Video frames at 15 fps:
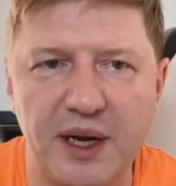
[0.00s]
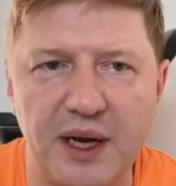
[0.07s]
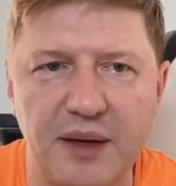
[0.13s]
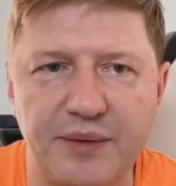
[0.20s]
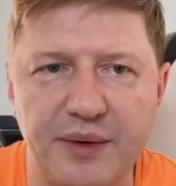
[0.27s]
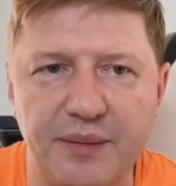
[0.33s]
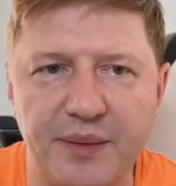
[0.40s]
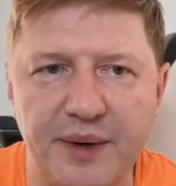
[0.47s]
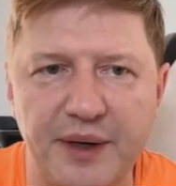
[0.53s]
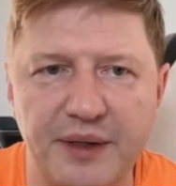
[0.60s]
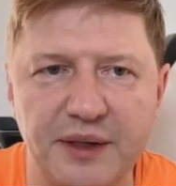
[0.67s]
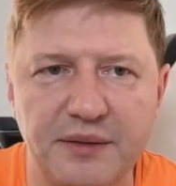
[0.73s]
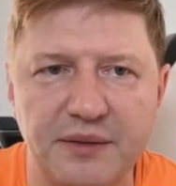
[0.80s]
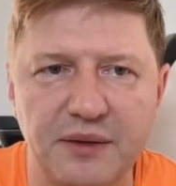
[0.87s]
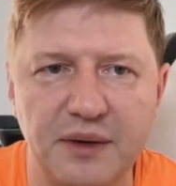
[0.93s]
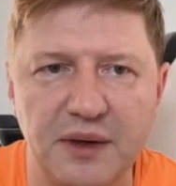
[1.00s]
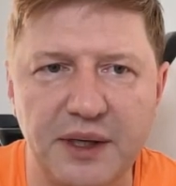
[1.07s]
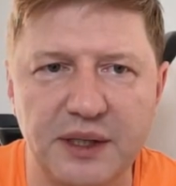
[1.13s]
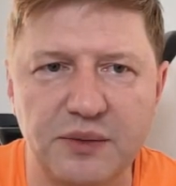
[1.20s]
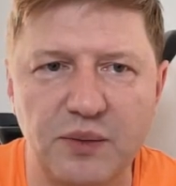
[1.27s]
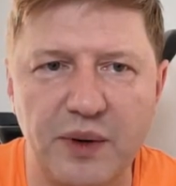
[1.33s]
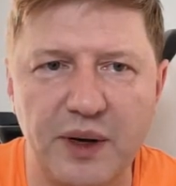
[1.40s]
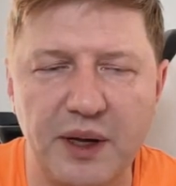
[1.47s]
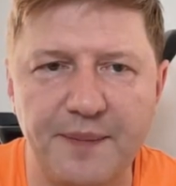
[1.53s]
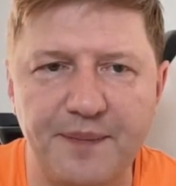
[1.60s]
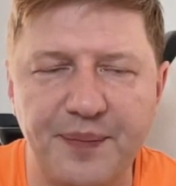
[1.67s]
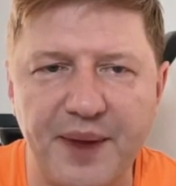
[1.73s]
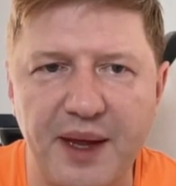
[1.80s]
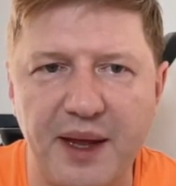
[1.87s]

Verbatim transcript: I prepared it as well.